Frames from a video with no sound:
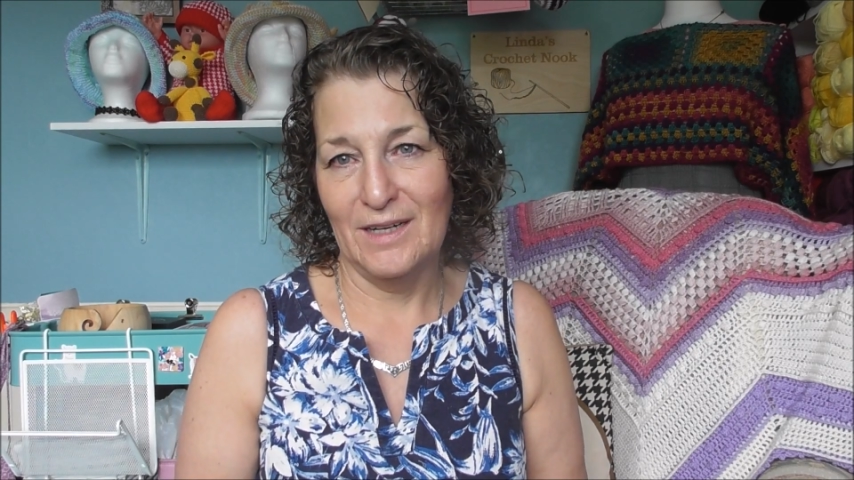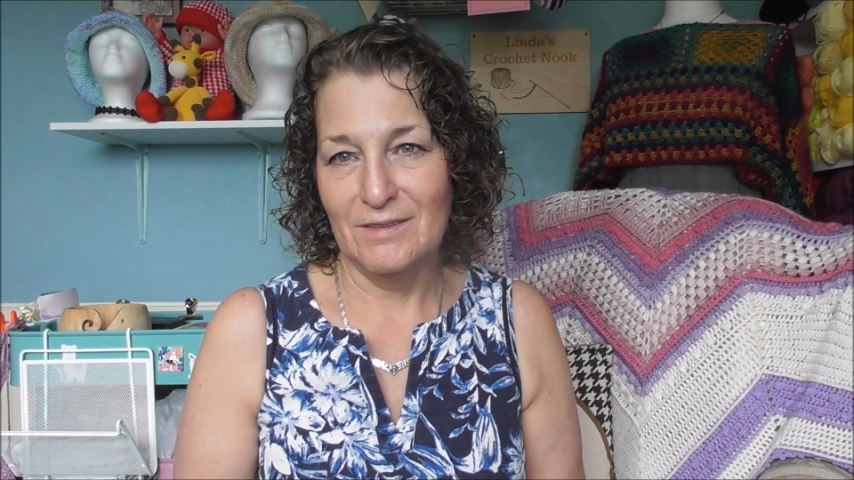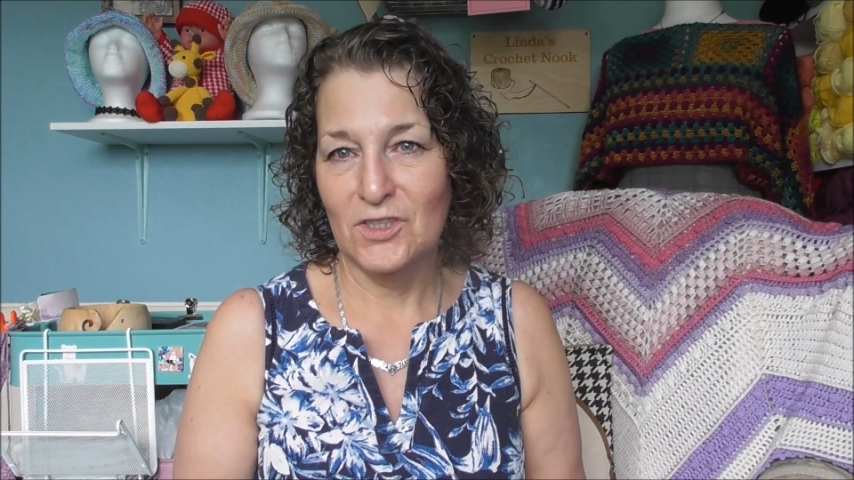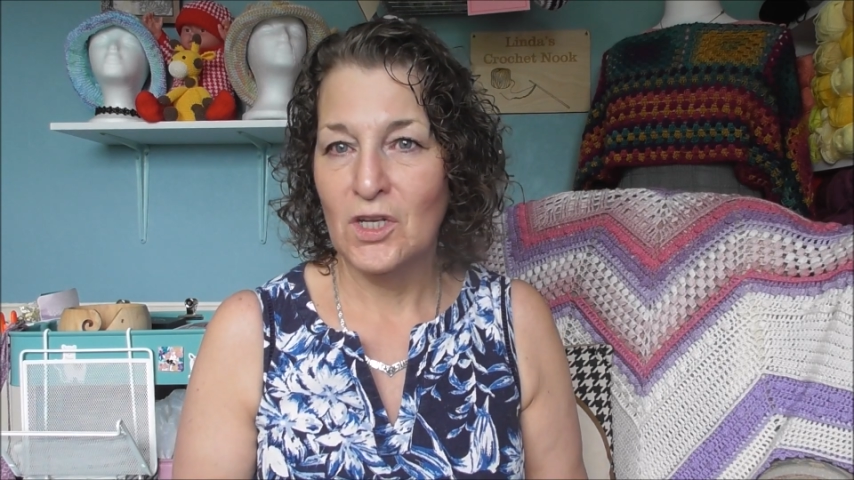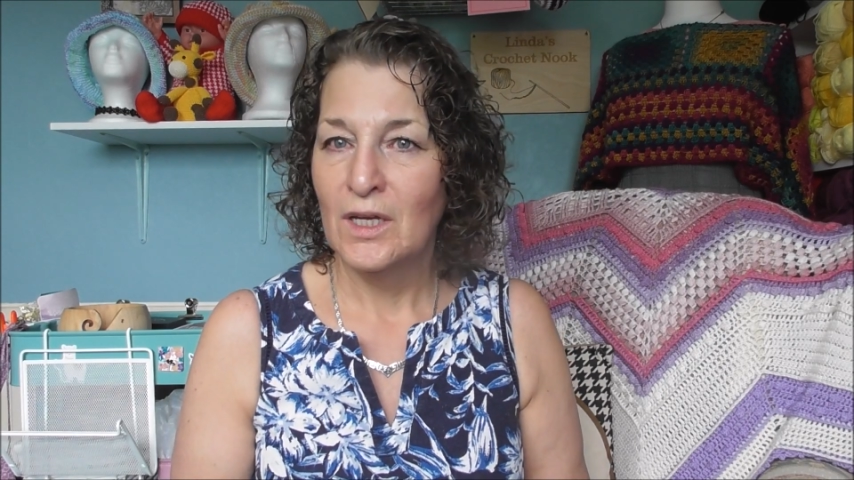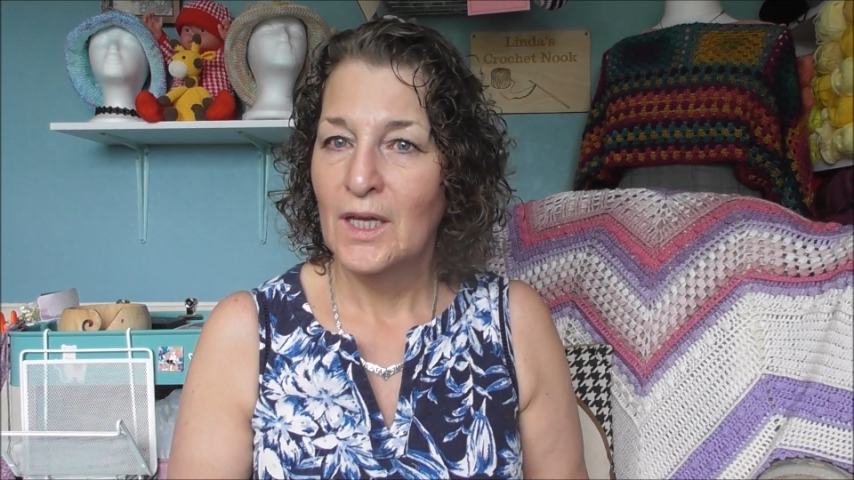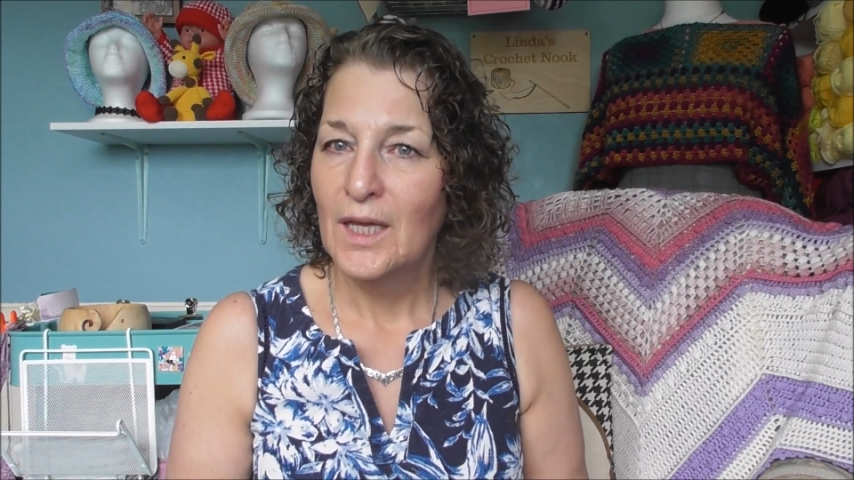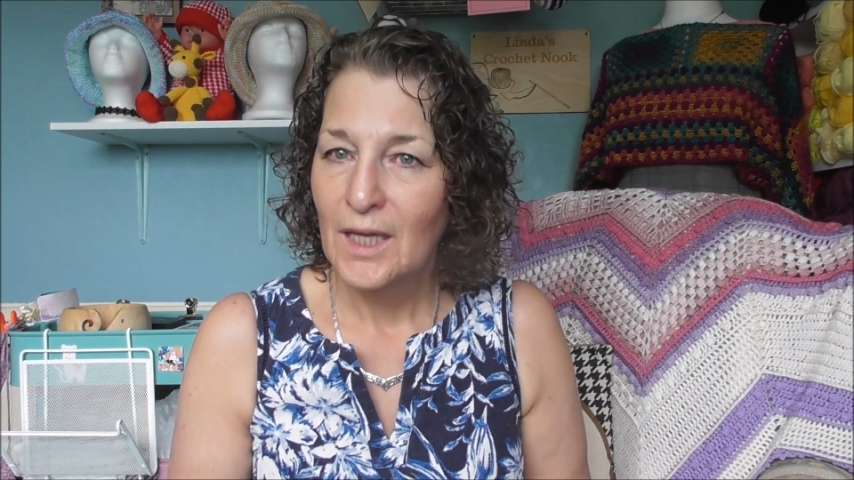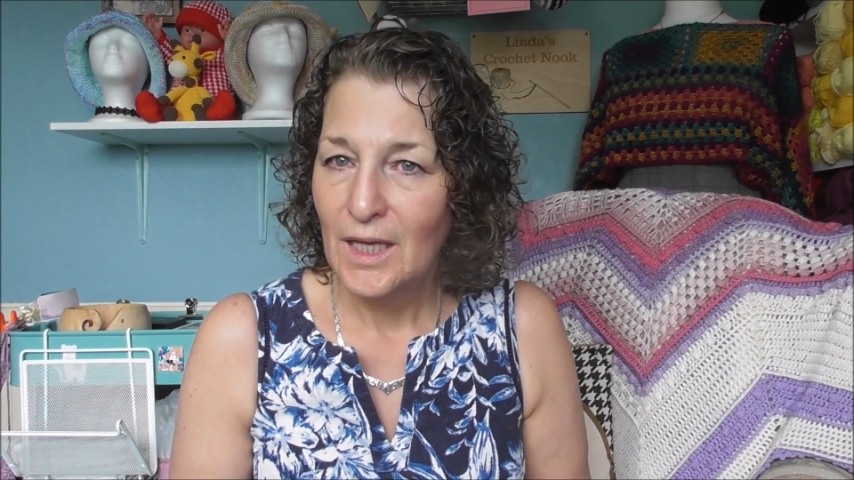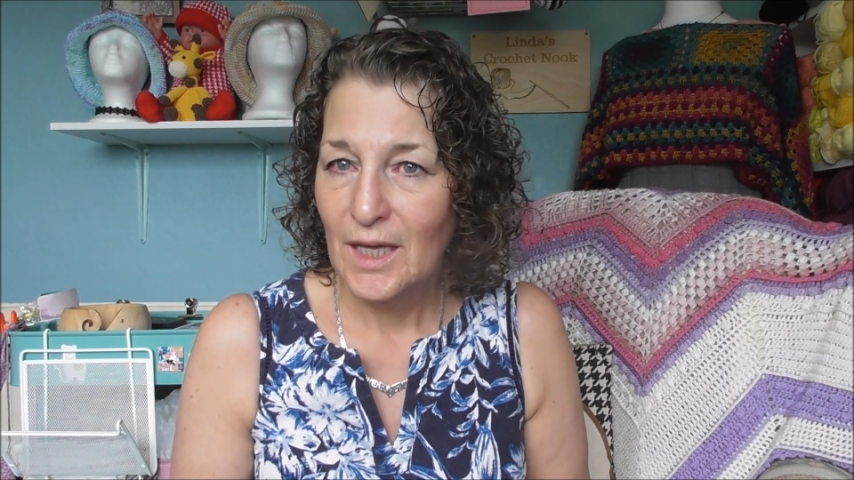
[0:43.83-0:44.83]
out
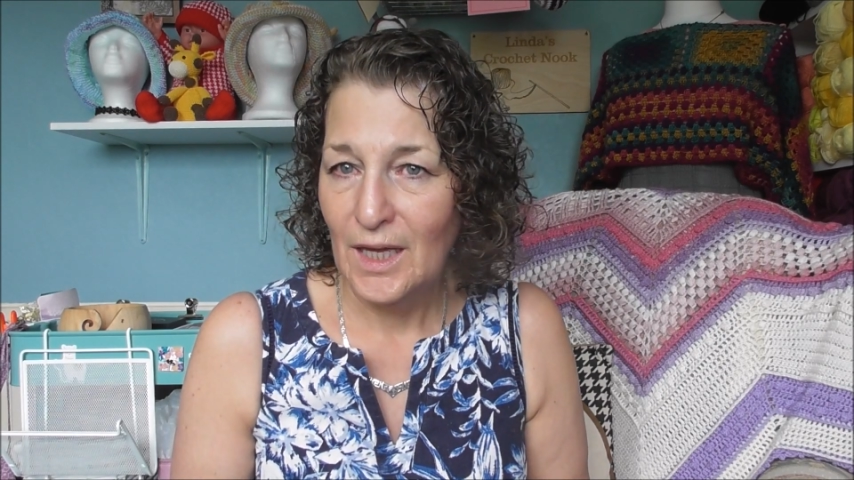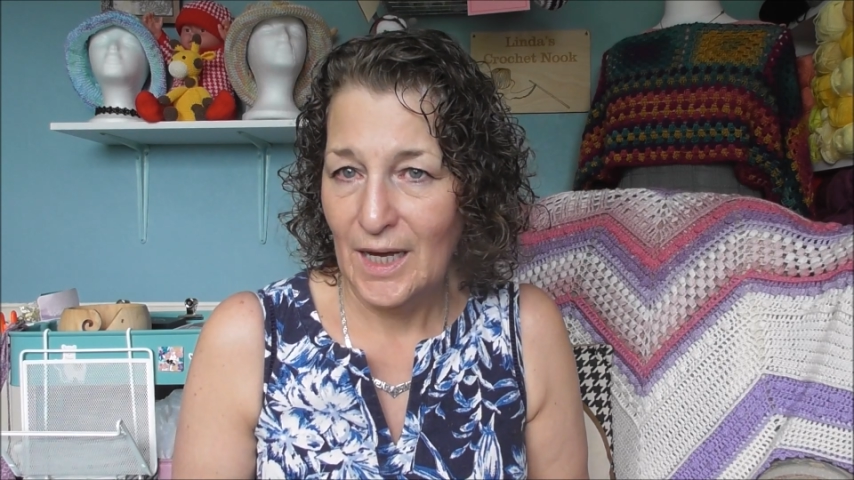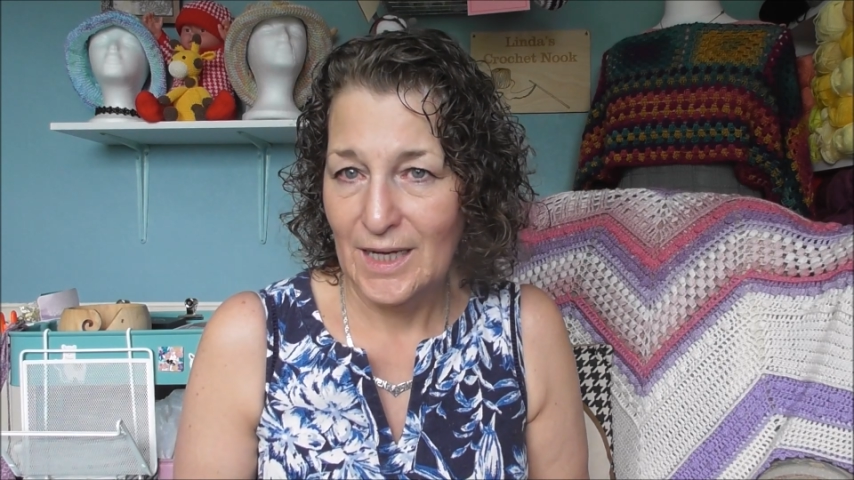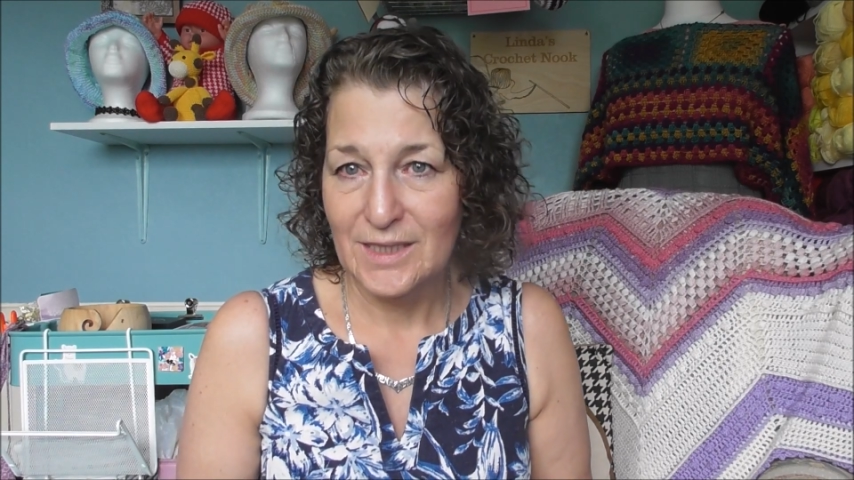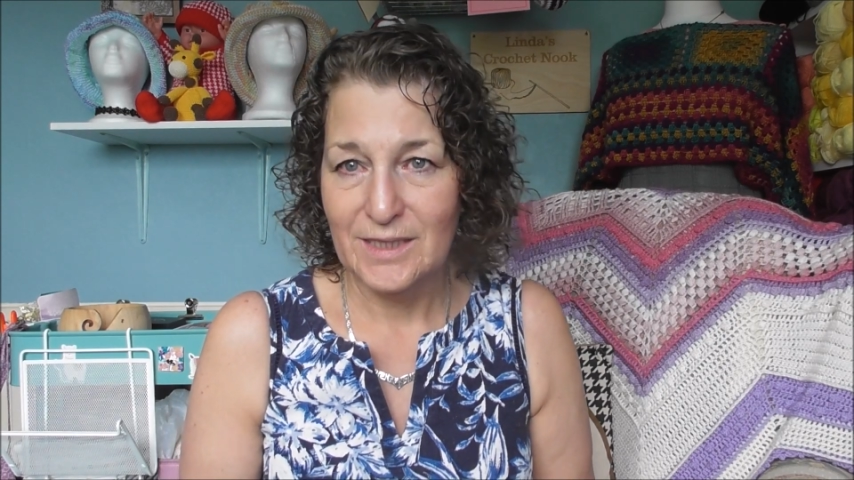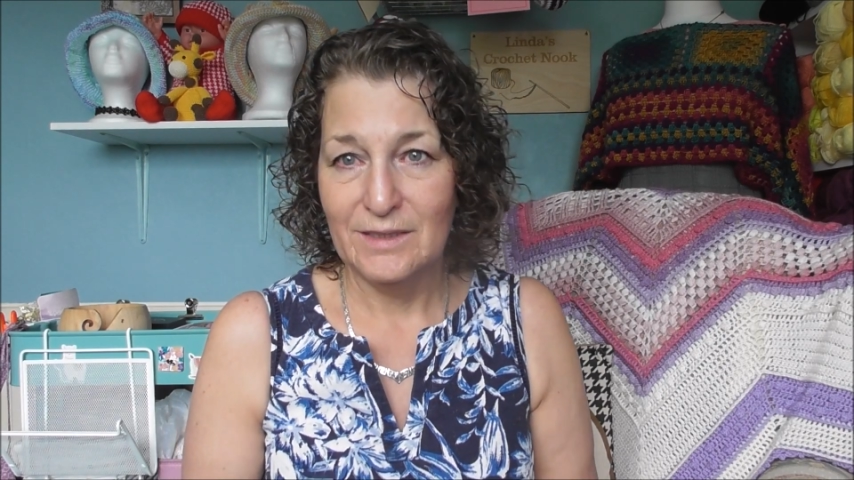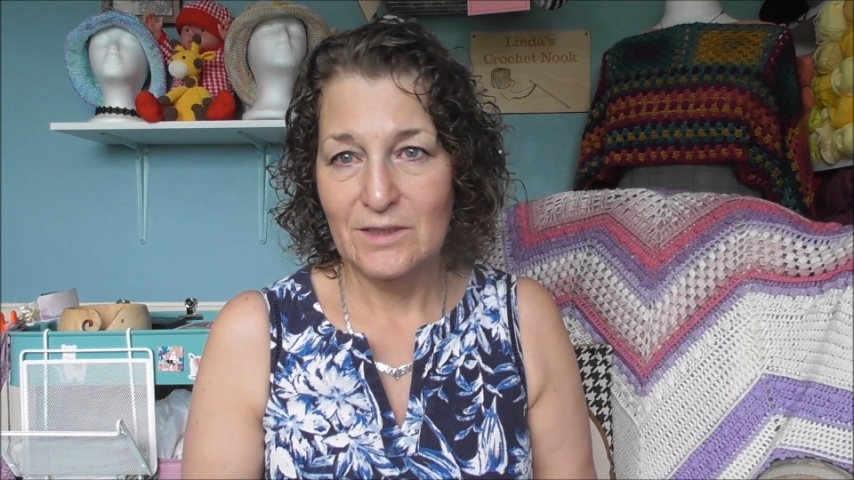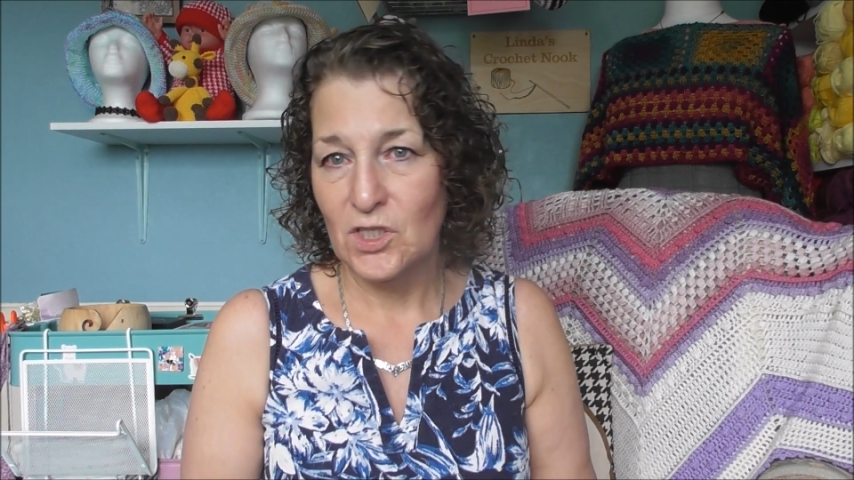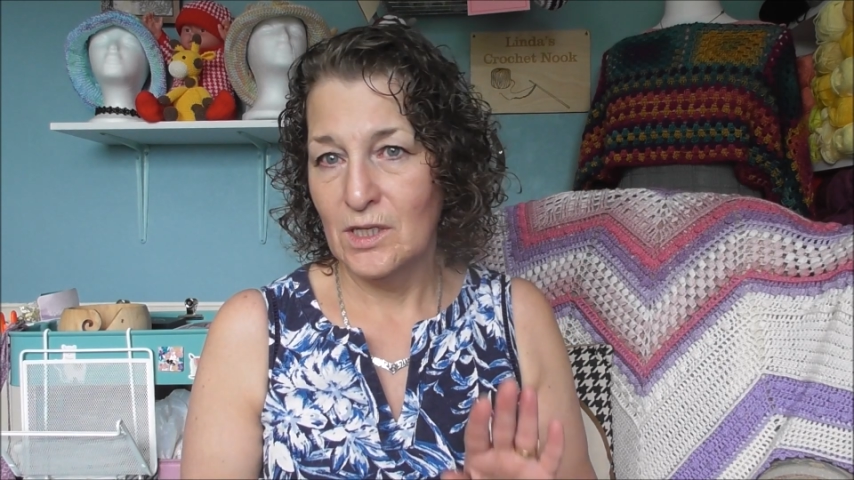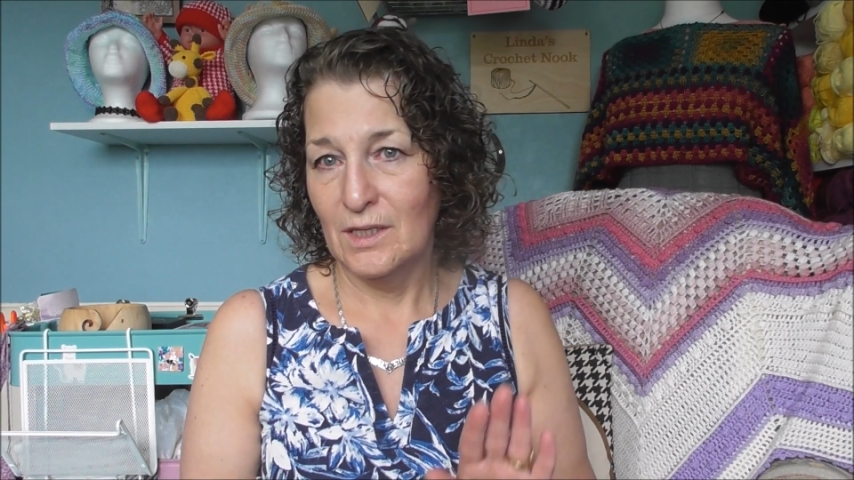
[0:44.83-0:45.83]
it hadn't